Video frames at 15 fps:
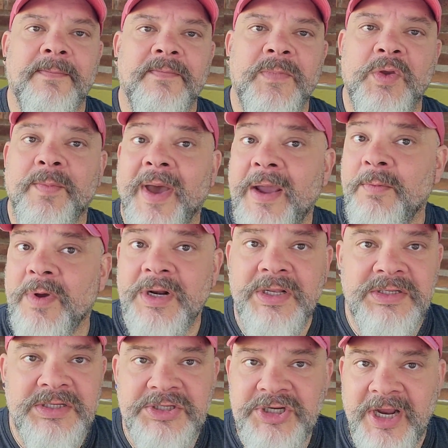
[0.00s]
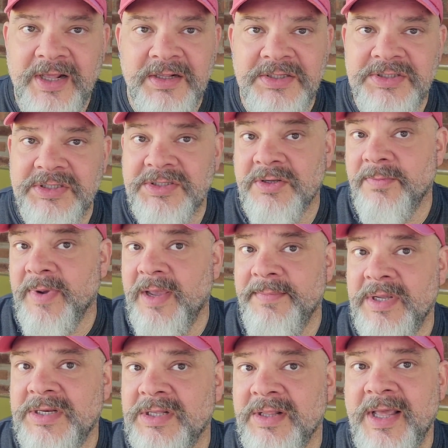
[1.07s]
You might run into challenges. There might
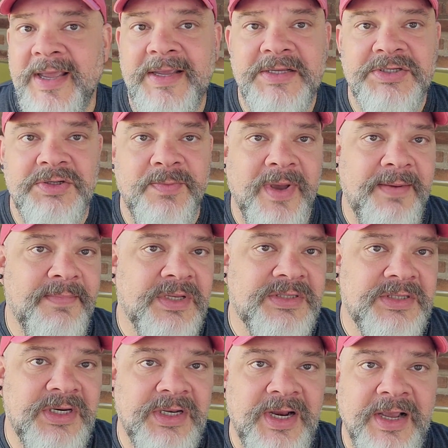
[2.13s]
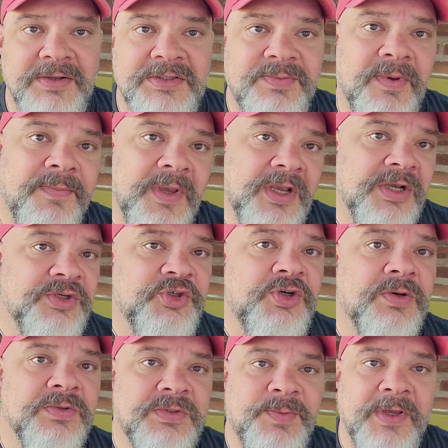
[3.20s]
be delays. You might miss an announcement because you
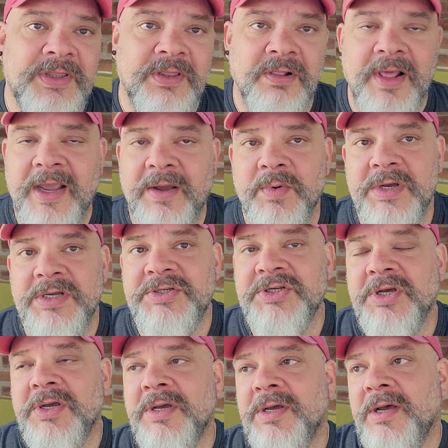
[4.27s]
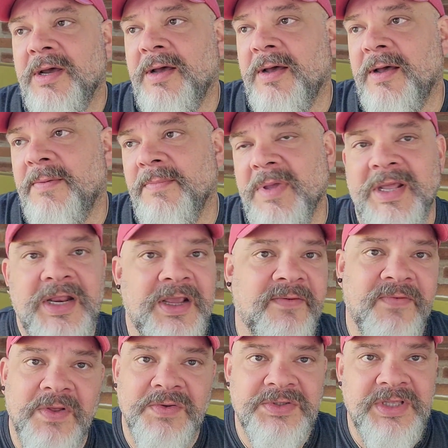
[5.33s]
don't speak the language. Any
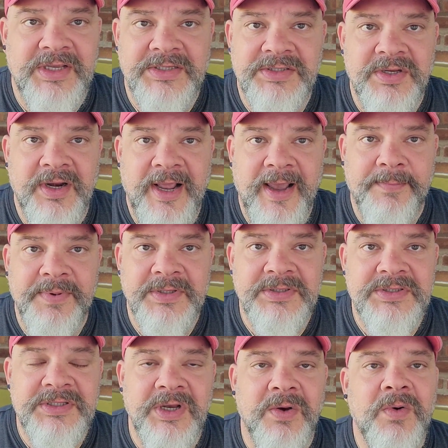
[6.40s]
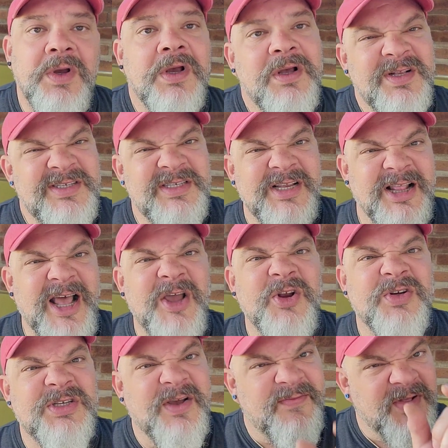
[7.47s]
of those things could happen. So just allow
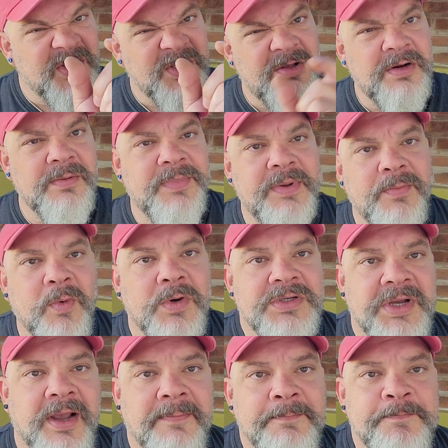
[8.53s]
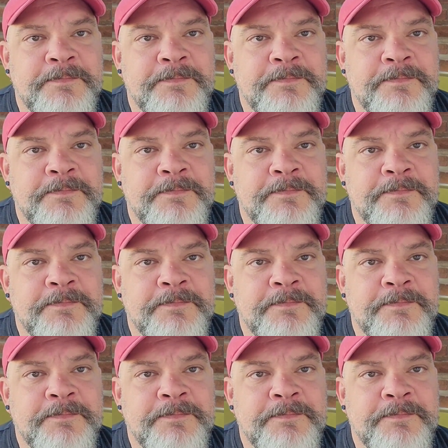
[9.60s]
yourself a little bit more time.